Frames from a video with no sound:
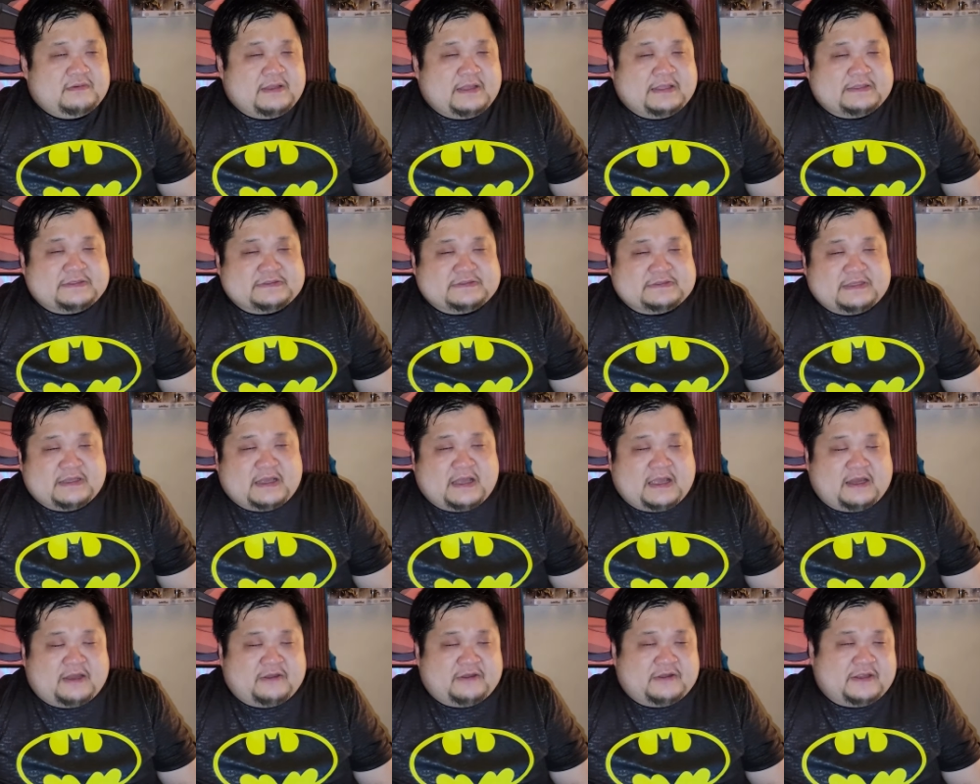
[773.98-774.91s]
it's the
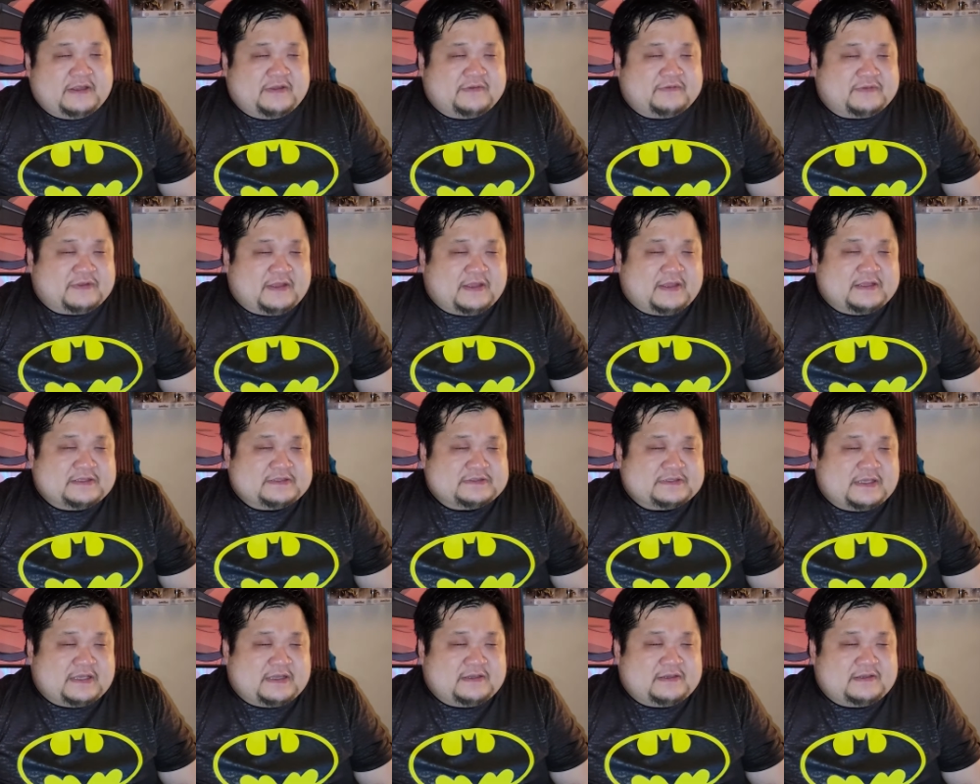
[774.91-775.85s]
irony of things
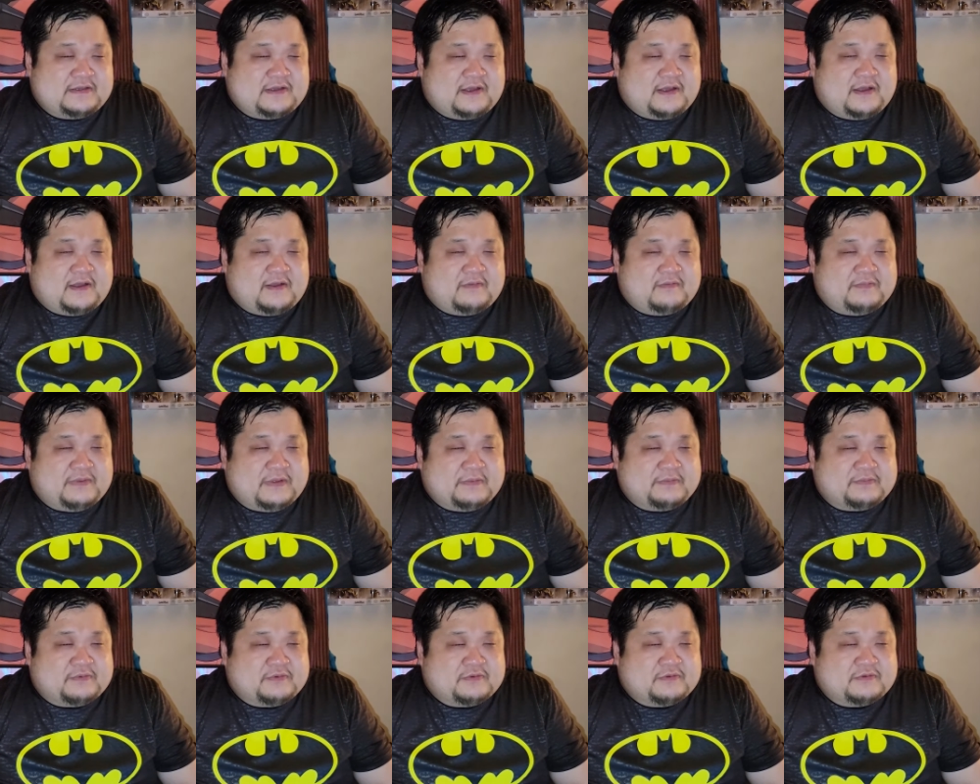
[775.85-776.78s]
that
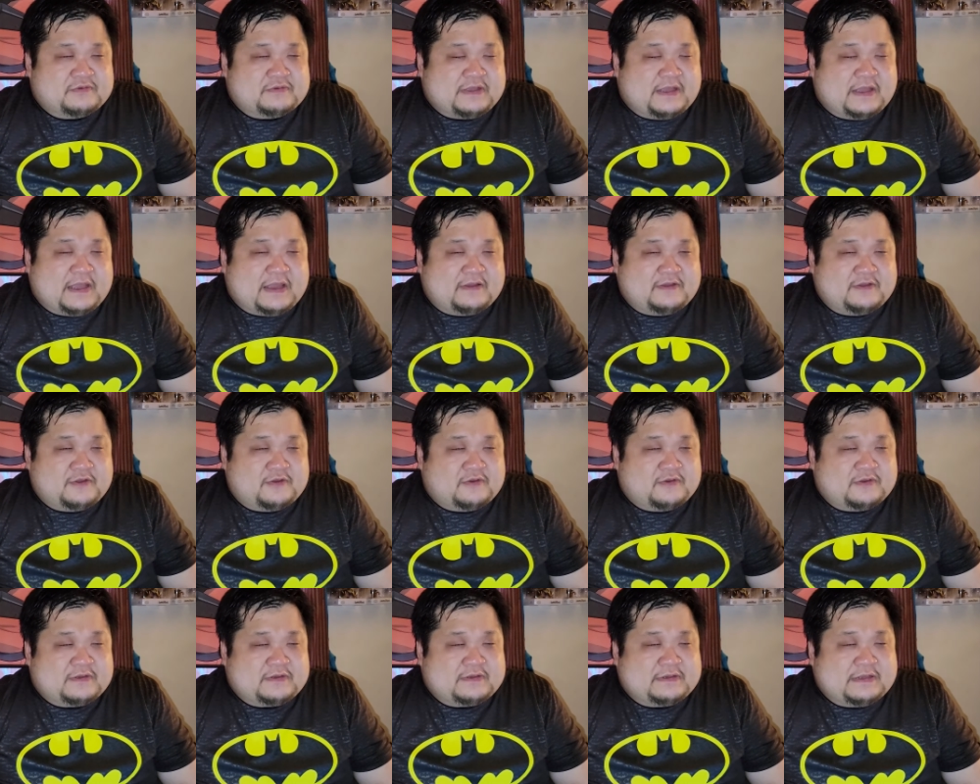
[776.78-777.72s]
people that had no
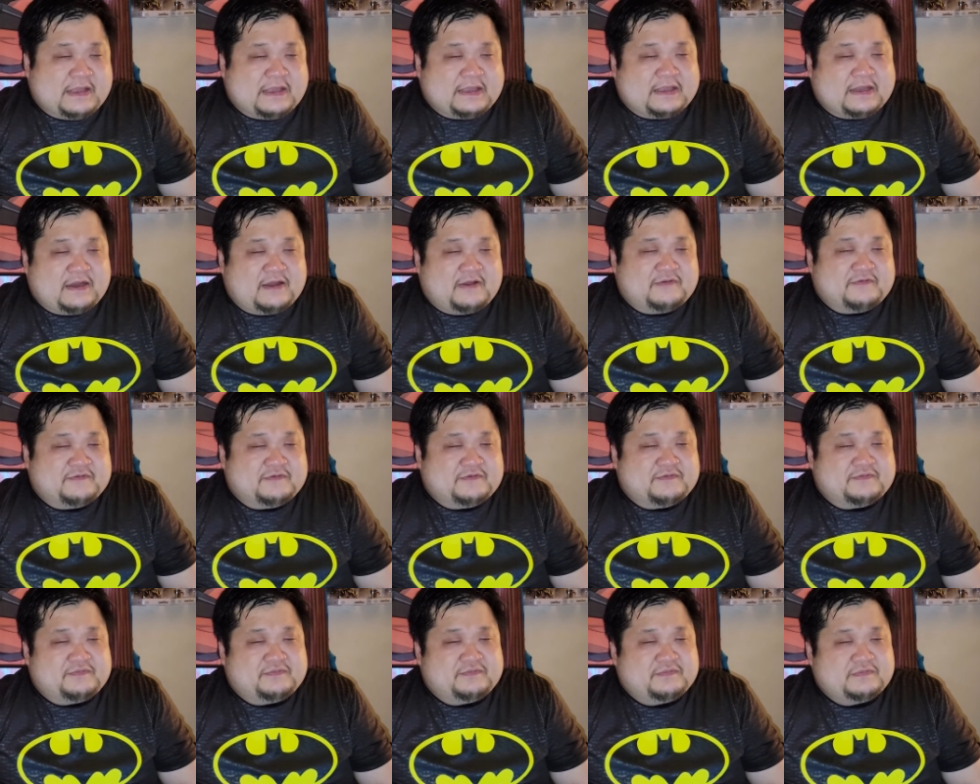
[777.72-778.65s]
one to take care of
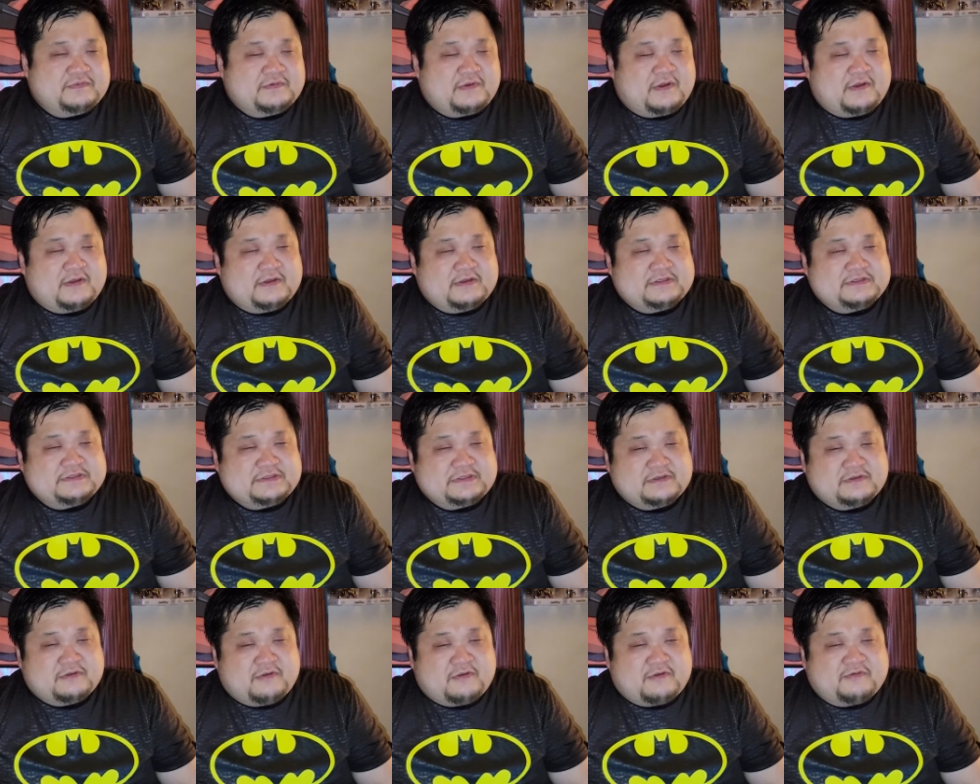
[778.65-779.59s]
them are
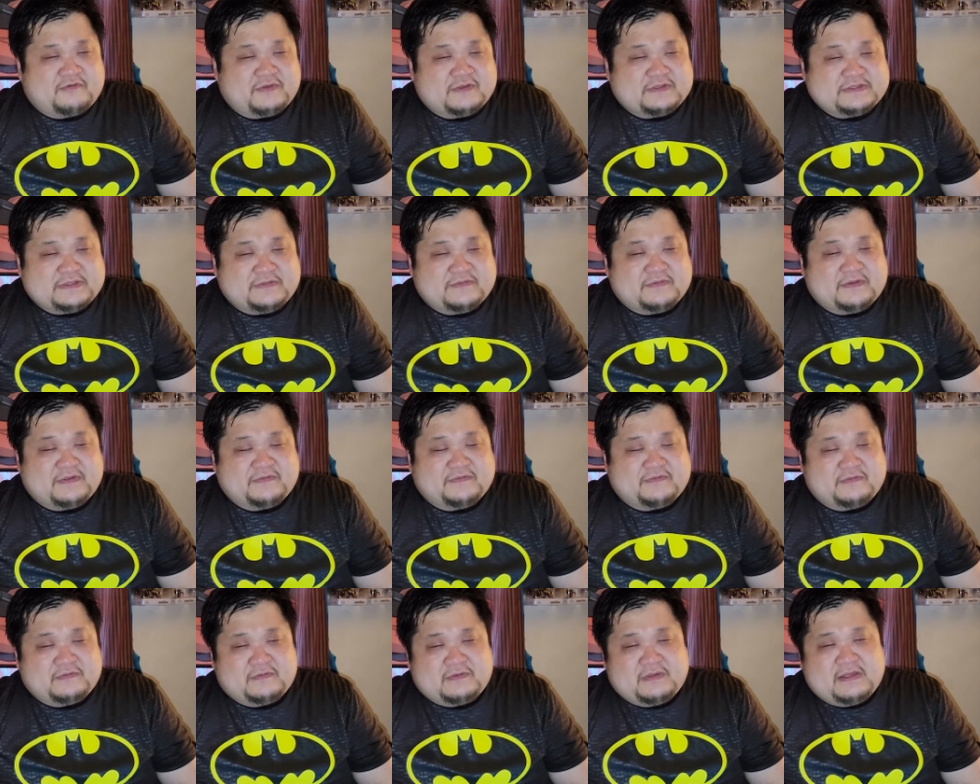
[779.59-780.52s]
still orphans, even if
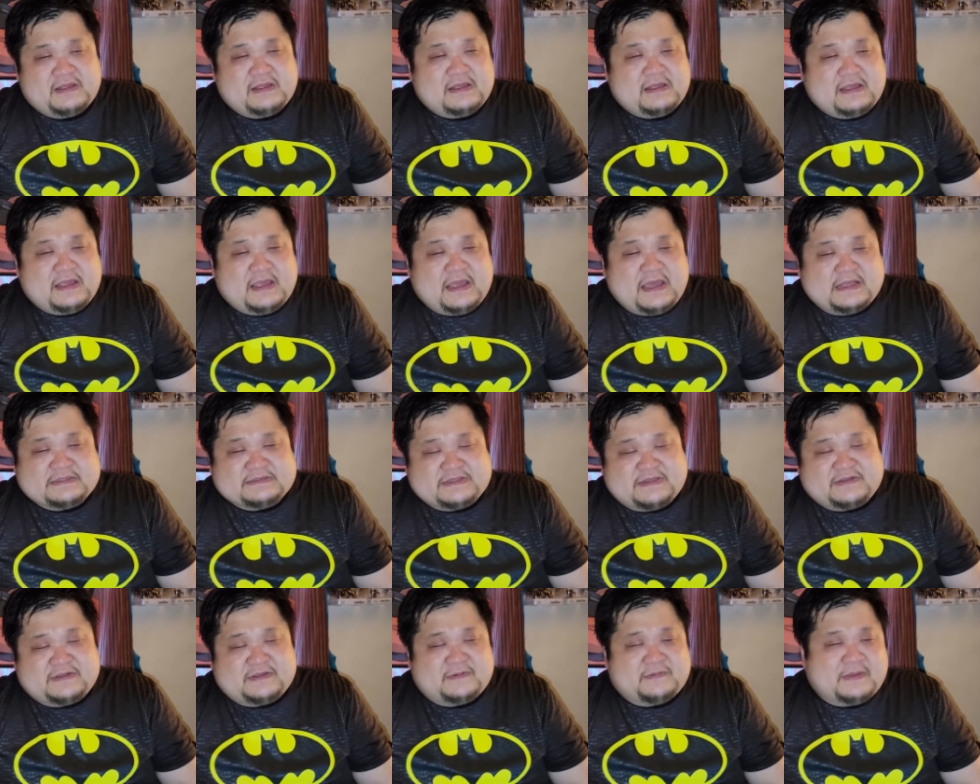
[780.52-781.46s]
it has
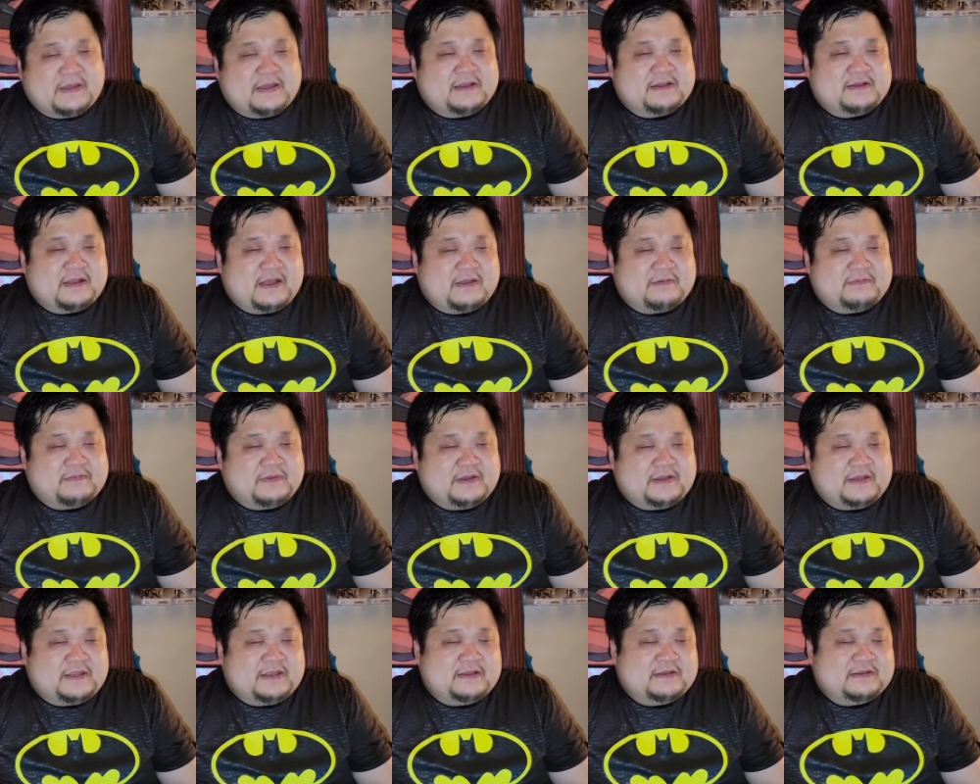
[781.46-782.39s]
nothing about how
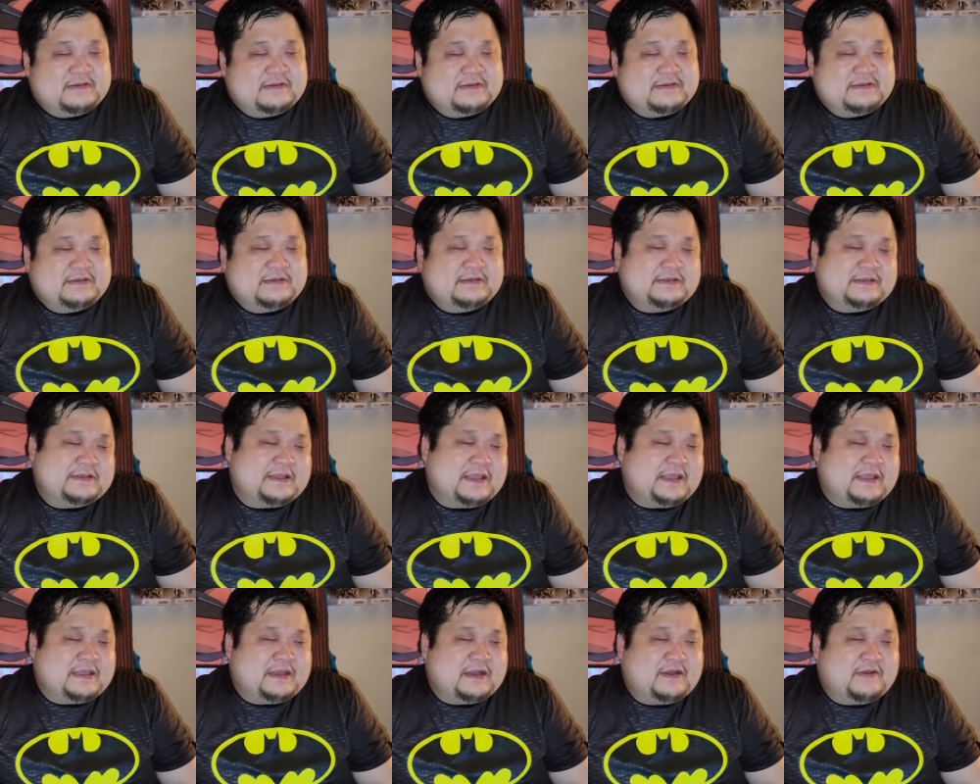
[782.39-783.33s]
money can
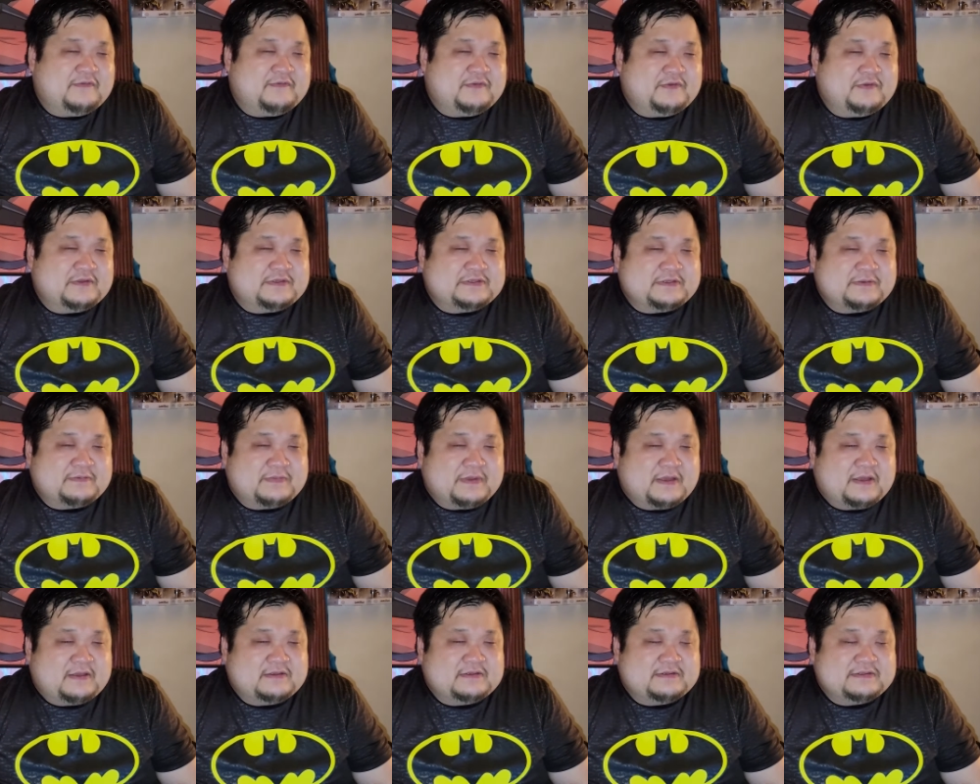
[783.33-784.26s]
take care of you. It's
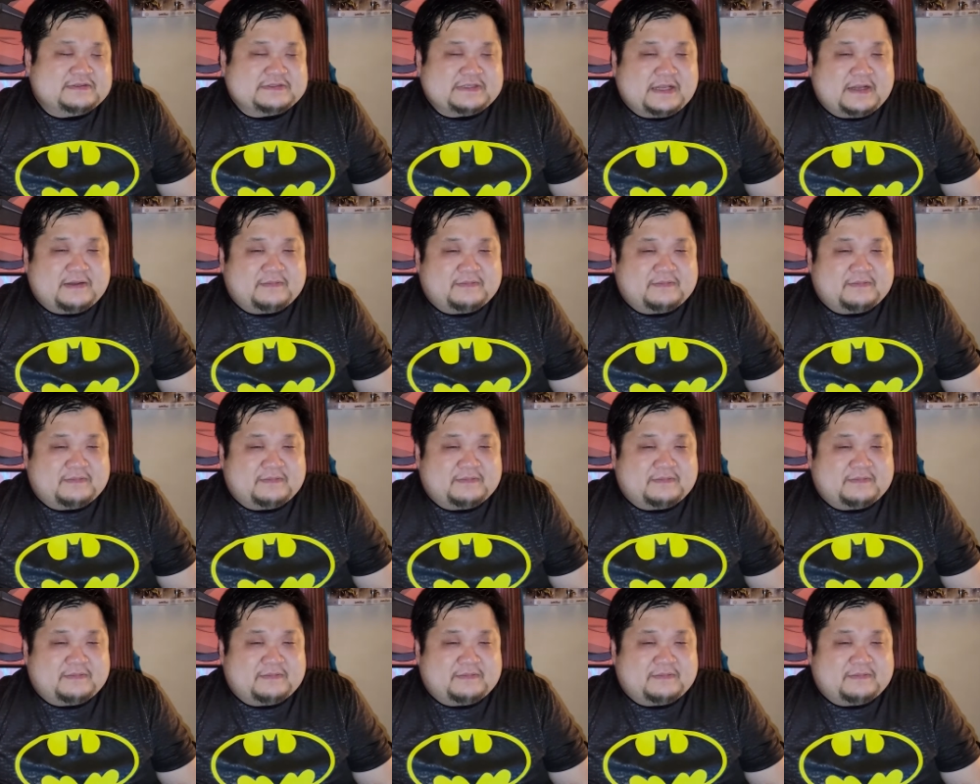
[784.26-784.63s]
about state